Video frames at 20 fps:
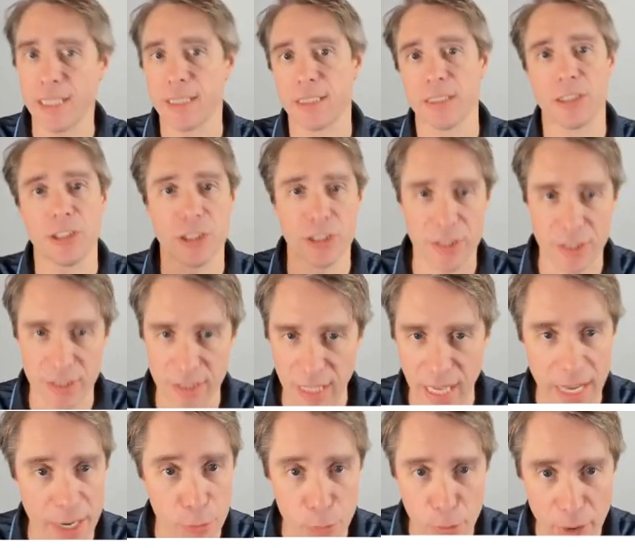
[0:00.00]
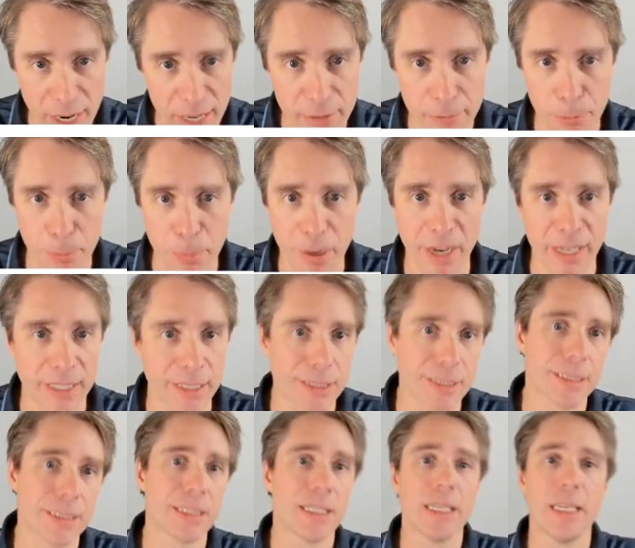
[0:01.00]
It's just an array of
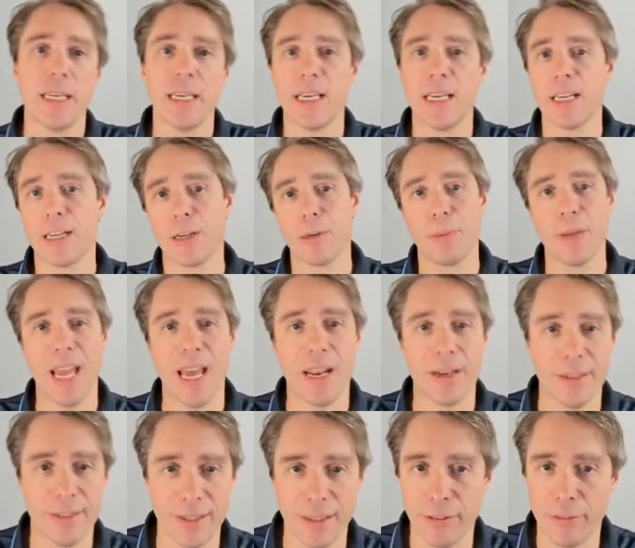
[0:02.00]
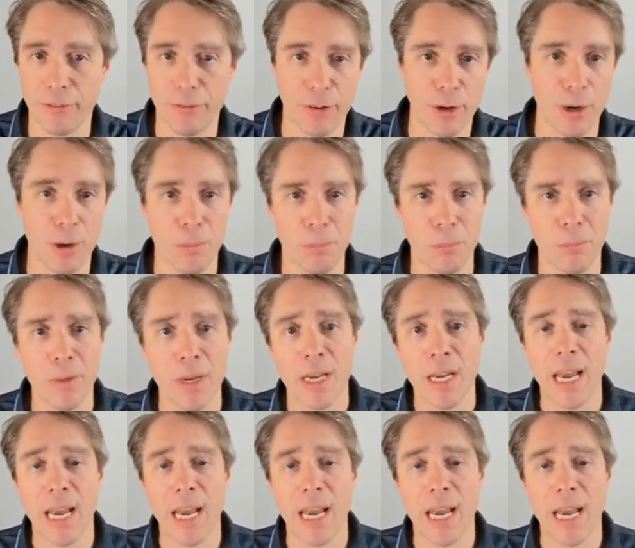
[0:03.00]
bytes. It could be anything from